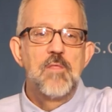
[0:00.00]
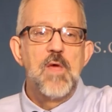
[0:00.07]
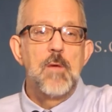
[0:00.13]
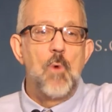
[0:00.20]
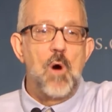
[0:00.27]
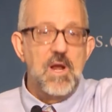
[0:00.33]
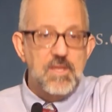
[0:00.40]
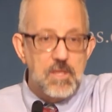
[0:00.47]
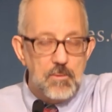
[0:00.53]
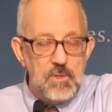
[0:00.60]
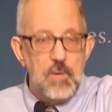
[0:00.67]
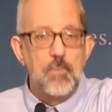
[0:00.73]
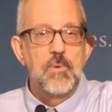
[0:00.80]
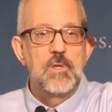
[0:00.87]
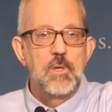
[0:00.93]
They wanted
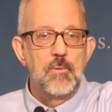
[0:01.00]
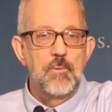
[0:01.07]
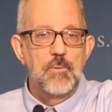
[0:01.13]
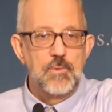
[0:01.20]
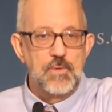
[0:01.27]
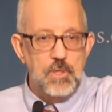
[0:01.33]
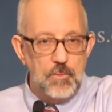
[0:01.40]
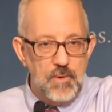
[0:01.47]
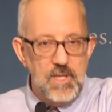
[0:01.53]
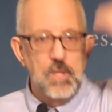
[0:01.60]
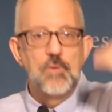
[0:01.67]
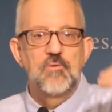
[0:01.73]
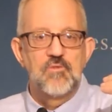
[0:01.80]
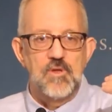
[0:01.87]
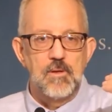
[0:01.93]
to
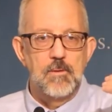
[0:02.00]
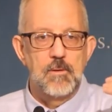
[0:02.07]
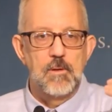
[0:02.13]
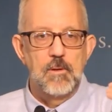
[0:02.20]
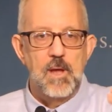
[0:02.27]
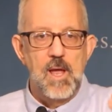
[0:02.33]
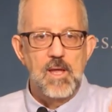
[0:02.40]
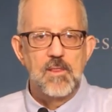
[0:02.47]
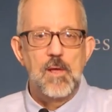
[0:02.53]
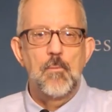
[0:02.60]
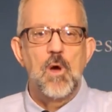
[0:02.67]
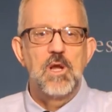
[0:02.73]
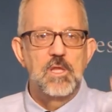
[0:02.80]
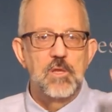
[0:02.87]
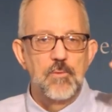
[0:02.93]
reduce it. Okay, they
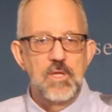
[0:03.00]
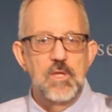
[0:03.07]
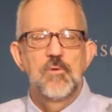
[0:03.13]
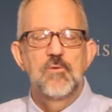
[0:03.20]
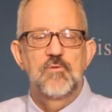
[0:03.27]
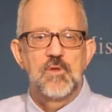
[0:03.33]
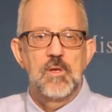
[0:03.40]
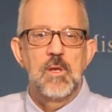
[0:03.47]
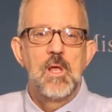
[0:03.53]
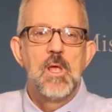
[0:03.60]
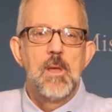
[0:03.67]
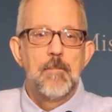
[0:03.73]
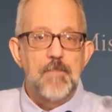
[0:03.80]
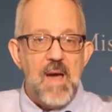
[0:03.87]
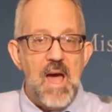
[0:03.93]
wanted to reduce it
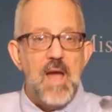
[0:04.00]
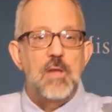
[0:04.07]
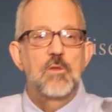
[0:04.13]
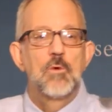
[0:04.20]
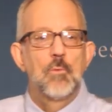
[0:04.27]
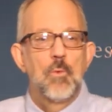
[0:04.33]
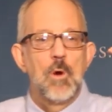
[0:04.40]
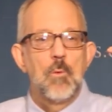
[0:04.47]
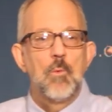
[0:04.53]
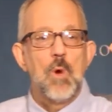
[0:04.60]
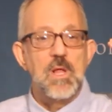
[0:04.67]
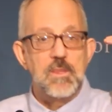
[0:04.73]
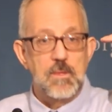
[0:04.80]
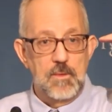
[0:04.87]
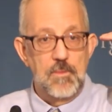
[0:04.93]
back to
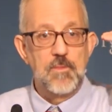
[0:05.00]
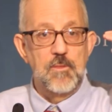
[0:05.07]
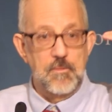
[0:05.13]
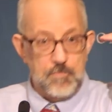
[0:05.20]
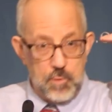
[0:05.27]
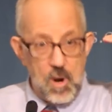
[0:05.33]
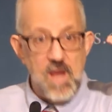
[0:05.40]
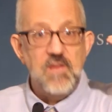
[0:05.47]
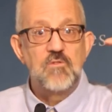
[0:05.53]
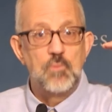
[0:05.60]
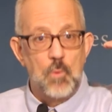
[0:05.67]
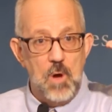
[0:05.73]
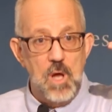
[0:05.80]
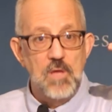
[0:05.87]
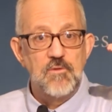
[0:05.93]
what the price
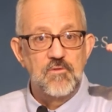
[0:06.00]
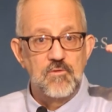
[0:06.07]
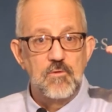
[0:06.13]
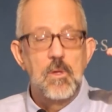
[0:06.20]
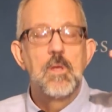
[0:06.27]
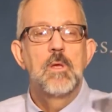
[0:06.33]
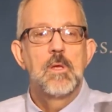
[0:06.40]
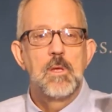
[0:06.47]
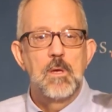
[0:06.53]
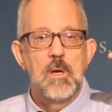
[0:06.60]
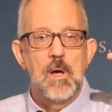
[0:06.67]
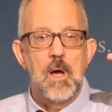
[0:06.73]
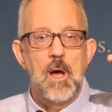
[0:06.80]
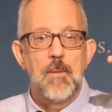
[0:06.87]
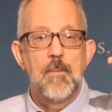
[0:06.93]
was
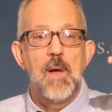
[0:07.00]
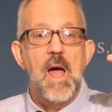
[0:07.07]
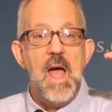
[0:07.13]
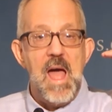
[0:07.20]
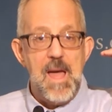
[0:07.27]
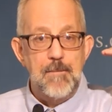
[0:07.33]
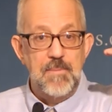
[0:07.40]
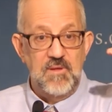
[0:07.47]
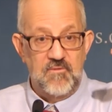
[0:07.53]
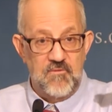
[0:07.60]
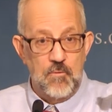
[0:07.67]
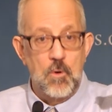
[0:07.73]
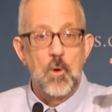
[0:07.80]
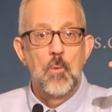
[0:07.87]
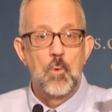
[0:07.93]

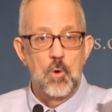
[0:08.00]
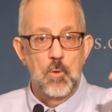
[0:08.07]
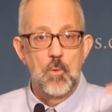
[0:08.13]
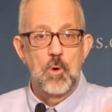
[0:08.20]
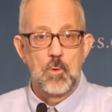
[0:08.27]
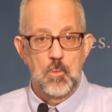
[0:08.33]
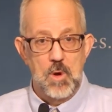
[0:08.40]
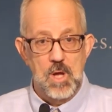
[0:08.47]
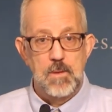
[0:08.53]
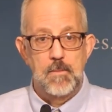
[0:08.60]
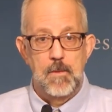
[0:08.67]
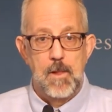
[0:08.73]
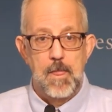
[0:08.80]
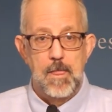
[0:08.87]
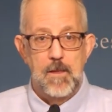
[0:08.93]
before World War I,
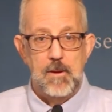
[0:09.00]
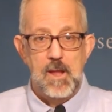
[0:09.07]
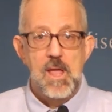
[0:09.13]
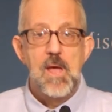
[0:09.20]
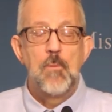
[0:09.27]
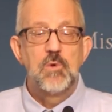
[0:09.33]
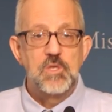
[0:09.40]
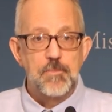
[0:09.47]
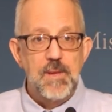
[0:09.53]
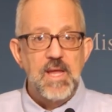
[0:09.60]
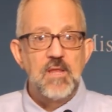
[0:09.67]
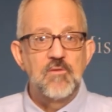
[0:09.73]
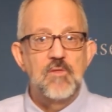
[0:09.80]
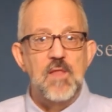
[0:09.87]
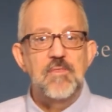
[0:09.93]
okay, which
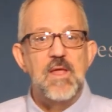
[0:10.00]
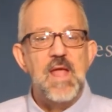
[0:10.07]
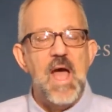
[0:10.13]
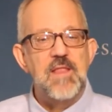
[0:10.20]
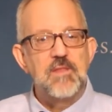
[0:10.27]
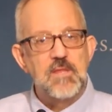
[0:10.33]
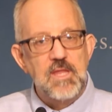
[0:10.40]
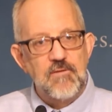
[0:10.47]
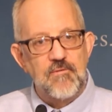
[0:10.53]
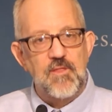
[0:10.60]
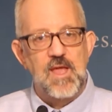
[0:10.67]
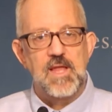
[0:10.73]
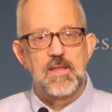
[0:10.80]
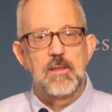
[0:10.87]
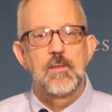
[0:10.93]
means that they had to
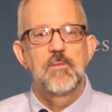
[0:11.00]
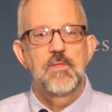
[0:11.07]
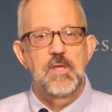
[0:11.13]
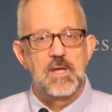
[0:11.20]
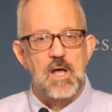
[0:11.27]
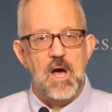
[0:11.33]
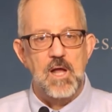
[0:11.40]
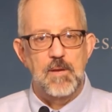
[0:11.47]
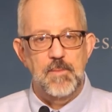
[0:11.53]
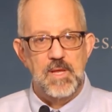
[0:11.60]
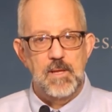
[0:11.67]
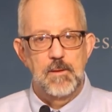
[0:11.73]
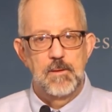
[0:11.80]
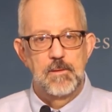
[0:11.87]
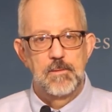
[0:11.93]
deflate the
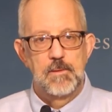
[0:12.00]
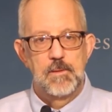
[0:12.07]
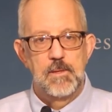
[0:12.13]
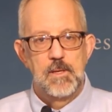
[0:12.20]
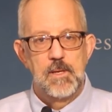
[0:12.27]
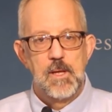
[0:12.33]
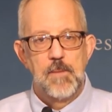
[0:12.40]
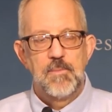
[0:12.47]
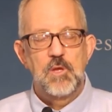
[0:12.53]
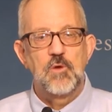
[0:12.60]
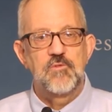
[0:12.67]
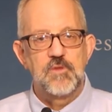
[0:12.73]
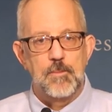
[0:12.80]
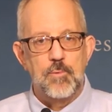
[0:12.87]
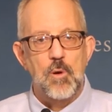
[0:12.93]
economy
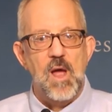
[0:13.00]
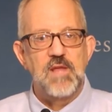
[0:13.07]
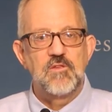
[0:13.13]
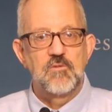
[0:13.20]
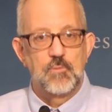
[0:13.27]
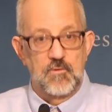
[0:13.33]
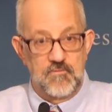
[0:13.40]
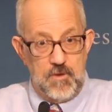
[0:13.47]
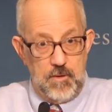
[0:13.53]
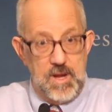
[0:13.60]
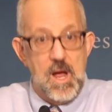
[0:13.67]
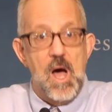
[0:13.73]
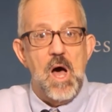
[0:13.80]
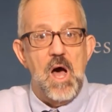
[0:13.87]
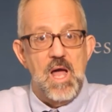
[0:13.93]
because their prices were very
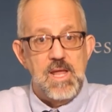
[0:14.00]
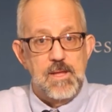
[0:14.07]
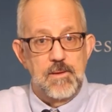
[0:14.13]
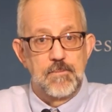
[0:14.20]
high.